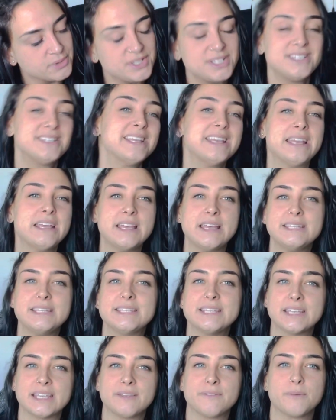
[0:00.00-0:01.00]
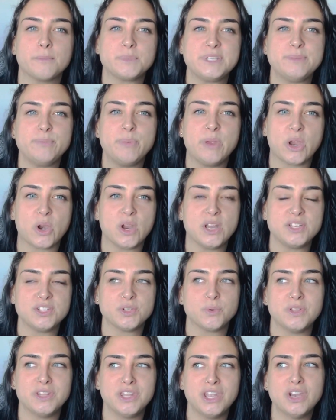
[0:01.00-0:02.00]
It's like from spirit. So
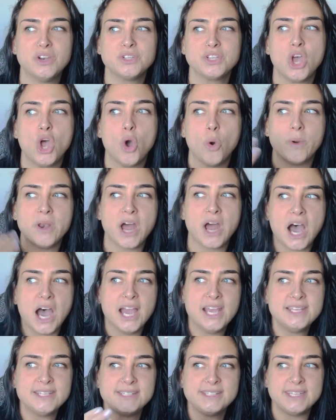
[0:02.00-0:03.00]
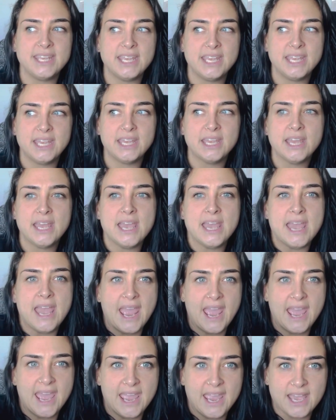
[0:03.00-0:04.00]
when I see
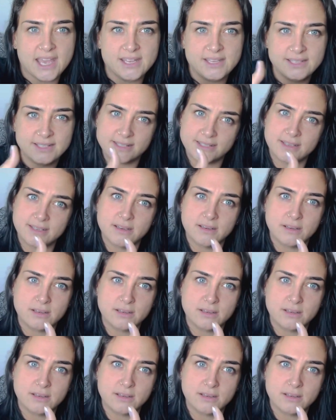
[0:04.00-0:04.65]
hands,